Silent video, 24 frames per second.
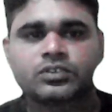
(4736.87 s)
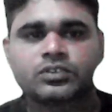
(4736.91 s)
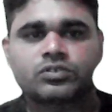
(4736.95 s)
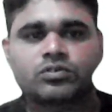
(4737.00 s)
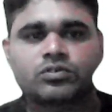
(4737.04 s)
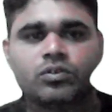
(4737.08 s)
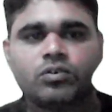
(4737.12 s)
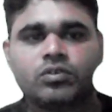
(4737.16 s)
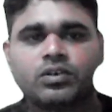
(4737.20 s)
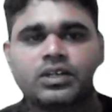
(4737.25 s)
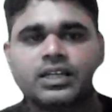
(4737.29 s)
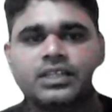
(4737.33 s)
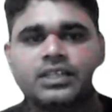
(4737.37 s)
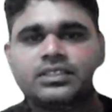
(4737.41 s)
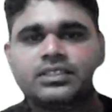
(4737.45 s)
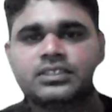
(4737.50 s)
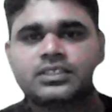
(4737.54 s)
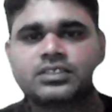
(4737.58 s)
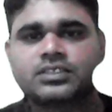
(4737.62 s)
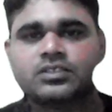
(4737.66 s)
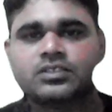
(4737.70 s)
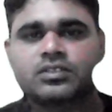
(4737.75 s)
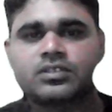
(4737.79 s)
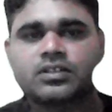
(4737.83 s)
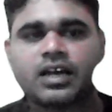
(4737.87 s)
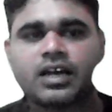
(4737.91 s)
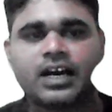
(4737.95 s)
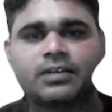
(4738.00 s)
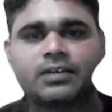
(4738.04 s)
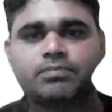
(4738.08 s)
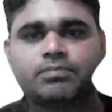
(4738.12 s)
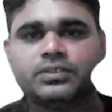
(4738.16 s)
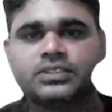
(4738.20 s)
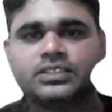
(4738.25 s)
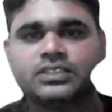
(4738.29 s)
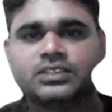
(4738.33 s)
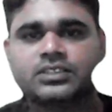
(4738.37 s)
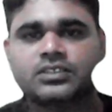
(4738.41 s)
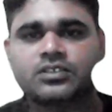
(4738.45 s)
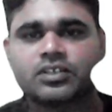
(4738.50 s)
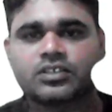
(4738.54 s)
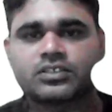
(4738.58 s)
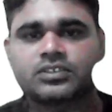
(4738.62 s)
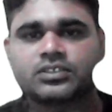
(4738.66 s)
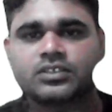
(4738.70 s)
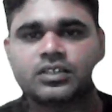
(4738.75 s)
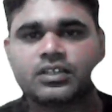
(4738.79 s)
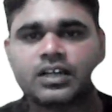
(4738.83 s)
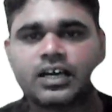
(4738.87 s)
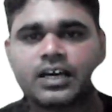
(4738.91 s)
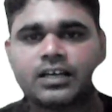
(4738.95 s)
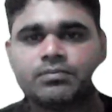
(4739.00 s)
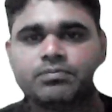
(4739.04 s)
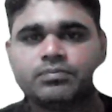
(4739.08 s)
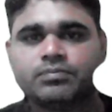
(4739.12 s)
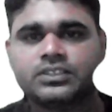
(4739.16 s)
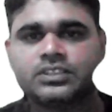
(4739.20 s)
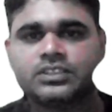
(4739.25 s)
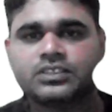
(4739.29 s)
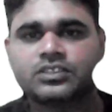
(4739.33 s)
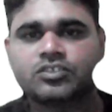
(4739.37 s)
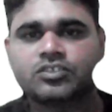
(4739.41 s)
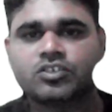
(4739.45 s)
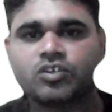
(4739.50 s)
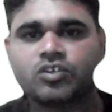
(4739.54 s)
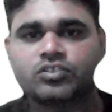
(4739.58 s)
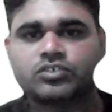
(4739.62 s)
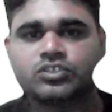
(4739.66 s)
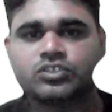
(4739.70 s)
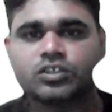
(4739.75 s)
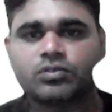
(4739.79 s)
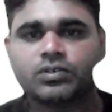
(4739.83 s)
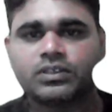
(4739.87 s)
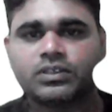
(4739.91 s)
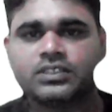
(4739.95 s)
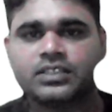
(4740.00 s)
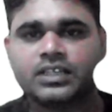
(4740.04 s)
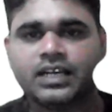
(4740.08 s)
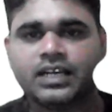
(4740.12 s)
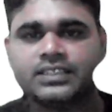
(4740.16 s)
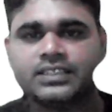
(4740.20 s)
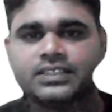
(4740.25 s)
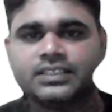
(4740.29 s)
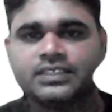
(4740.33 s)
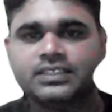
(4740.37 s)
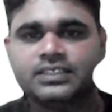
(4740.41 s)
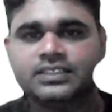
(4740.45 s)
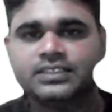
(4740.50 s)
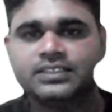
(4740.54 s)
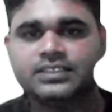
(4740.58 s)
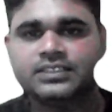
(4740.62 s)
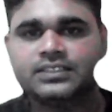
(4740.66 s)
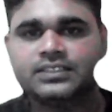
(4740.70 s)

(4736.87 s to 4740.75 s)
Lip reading: So look at this RBC structure. RBC structure was like this.